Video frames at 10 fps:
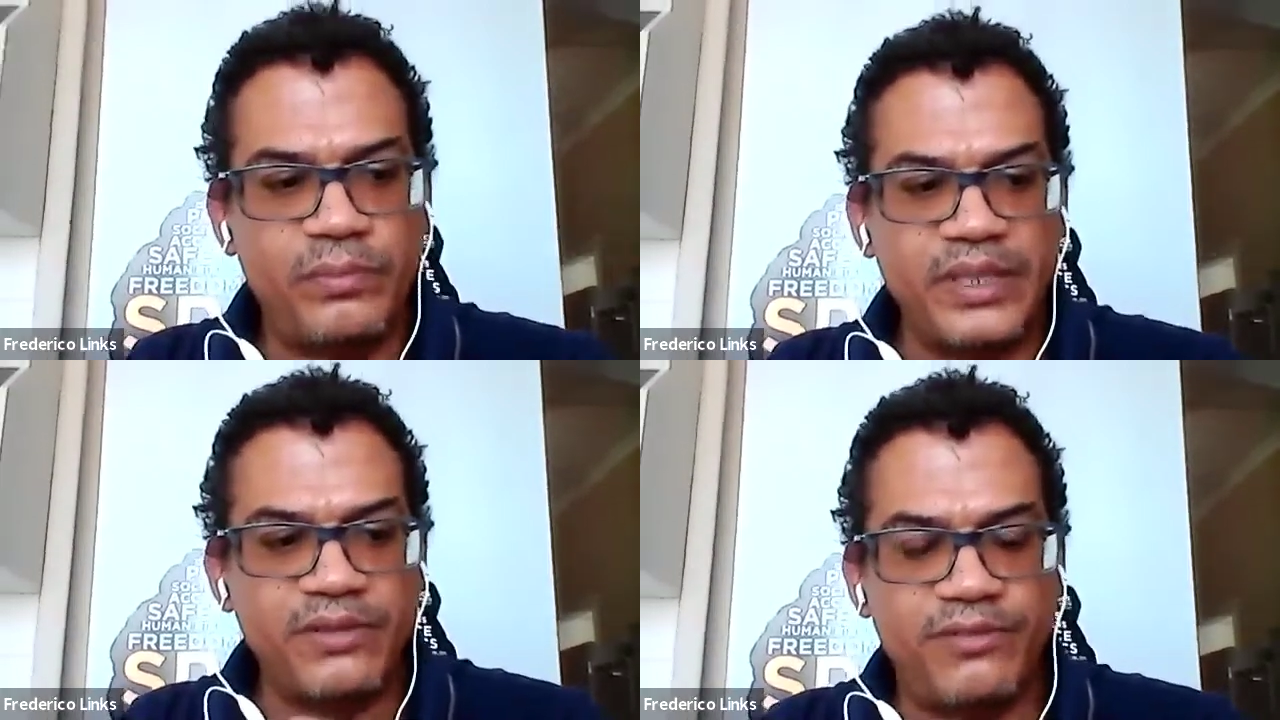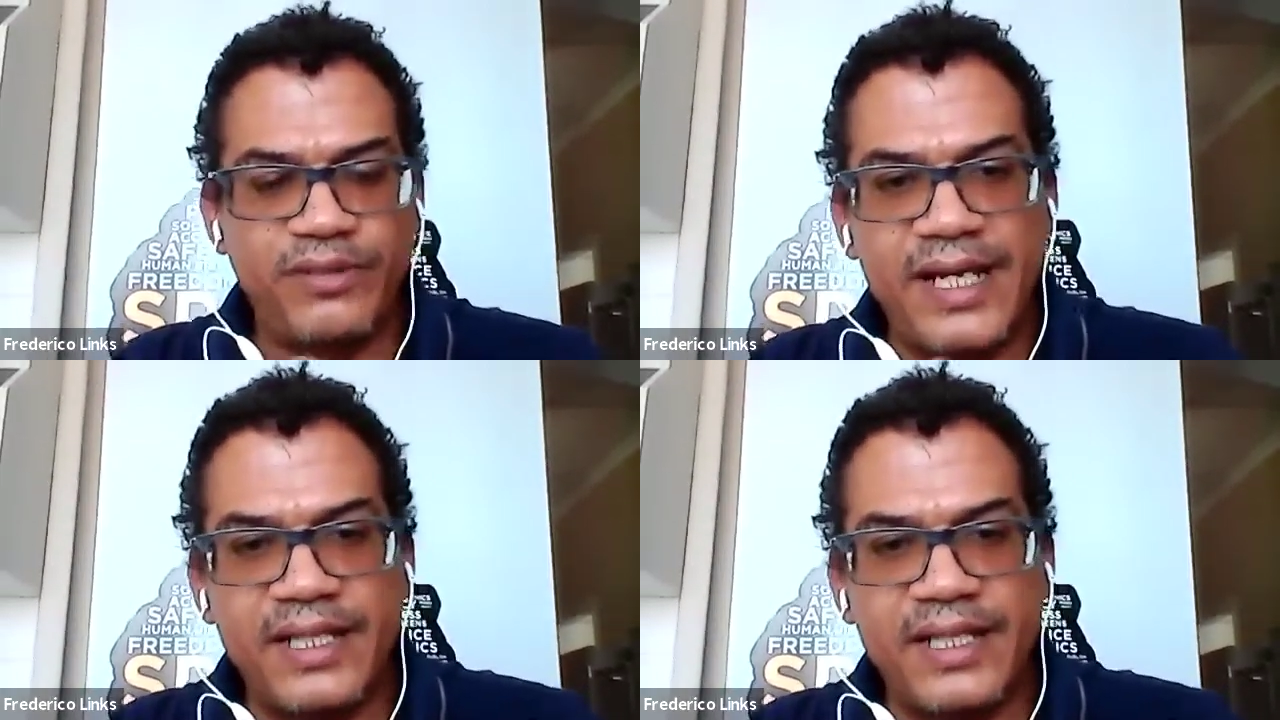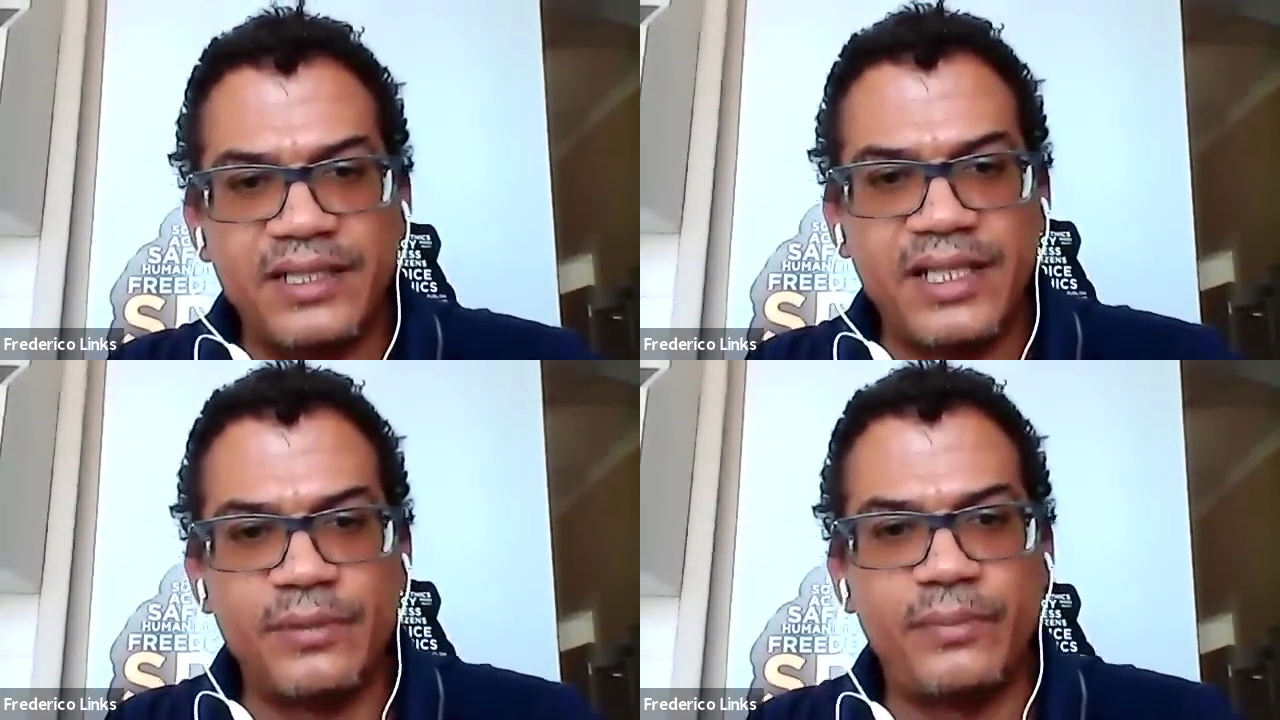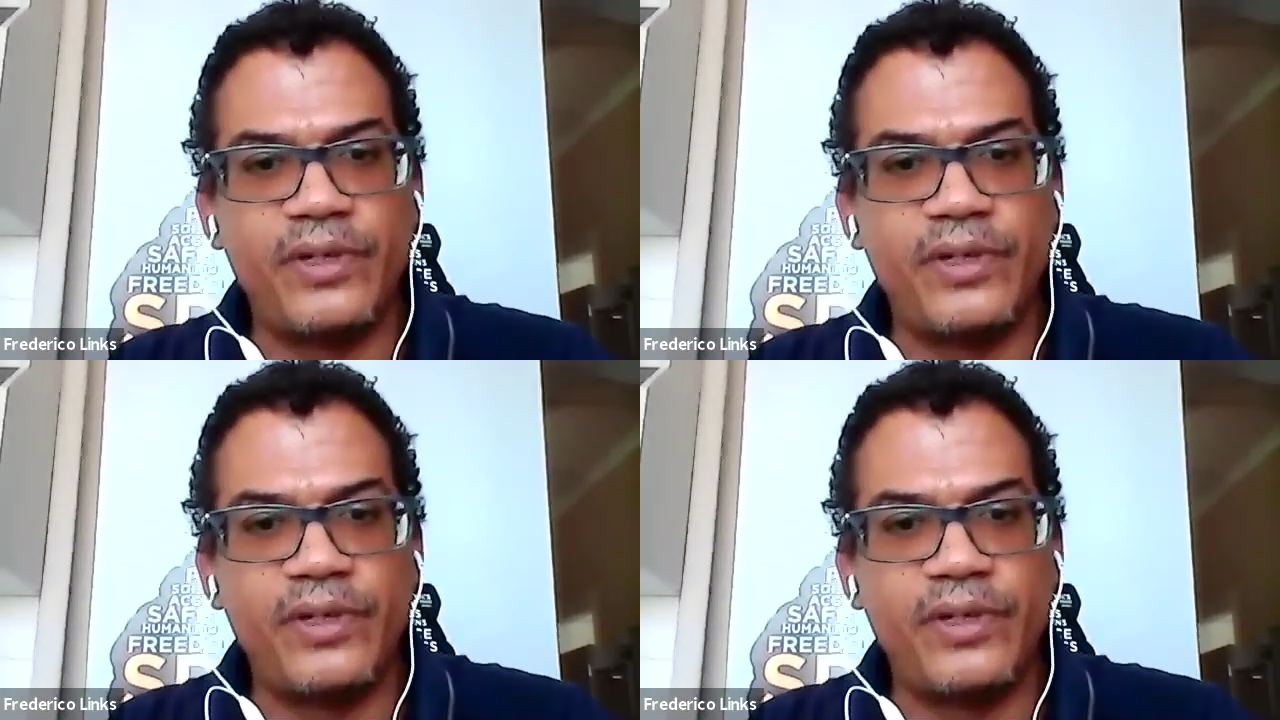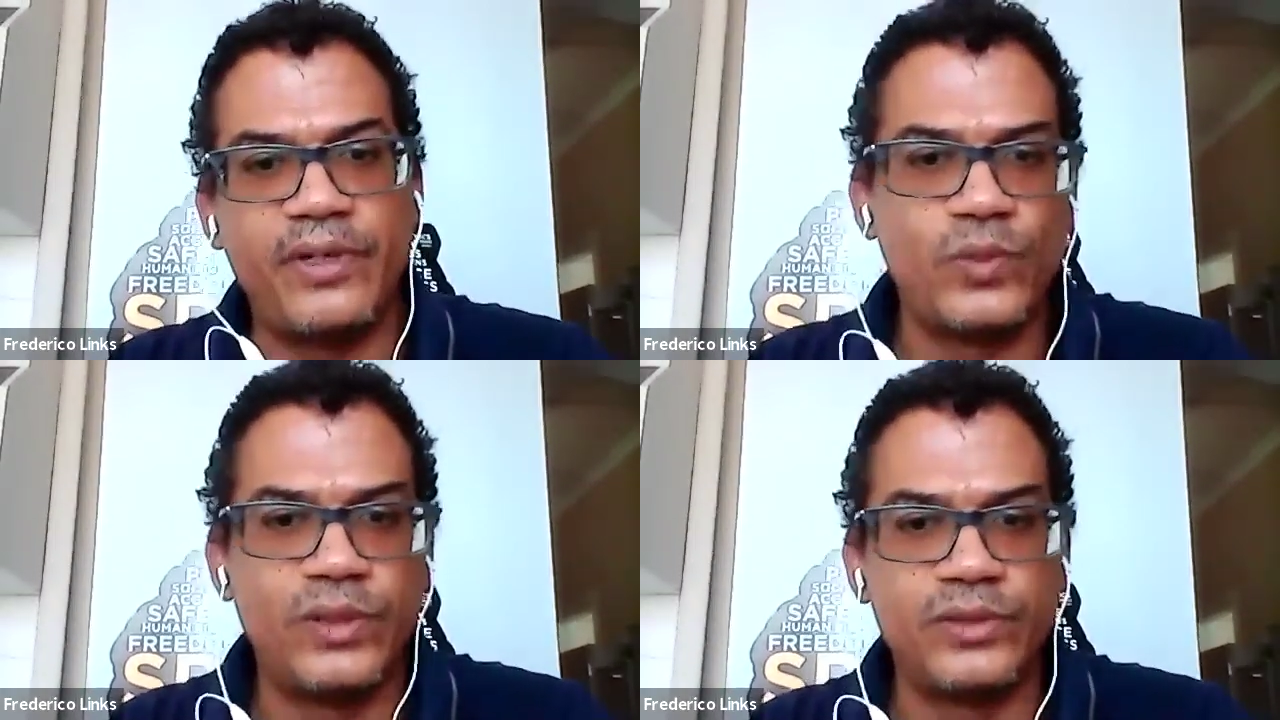been flagged in other parts of the
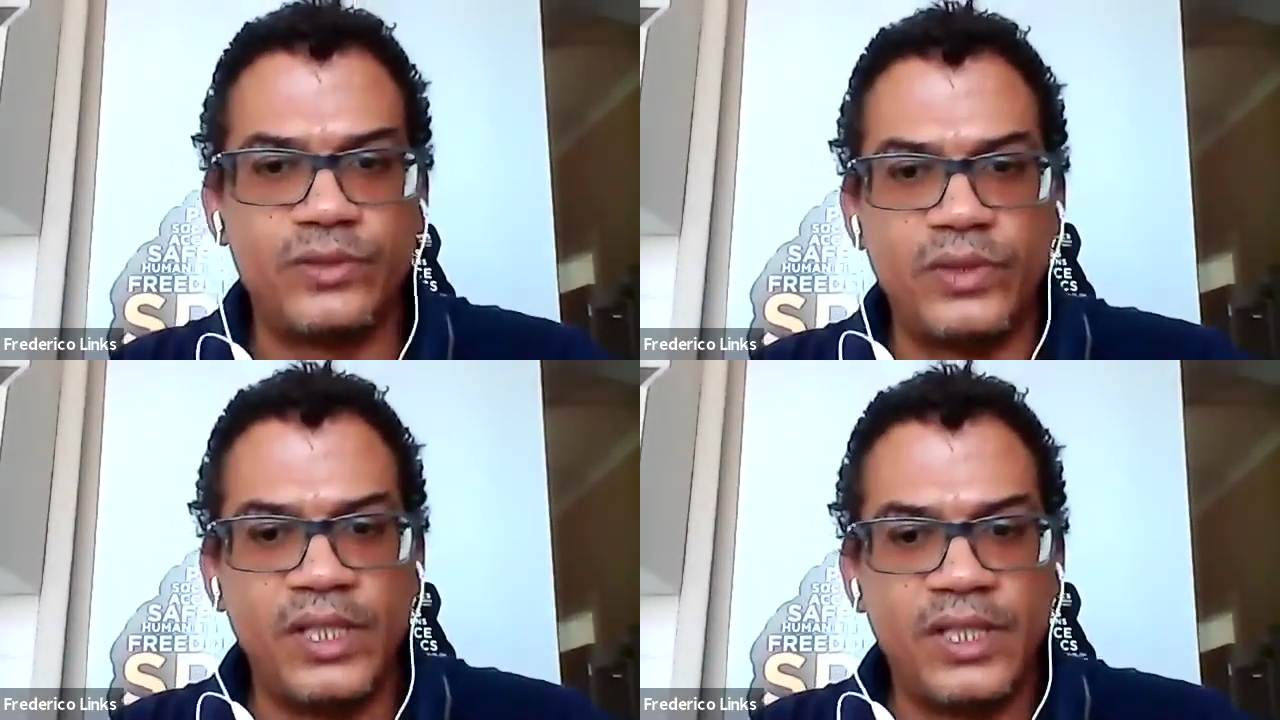world.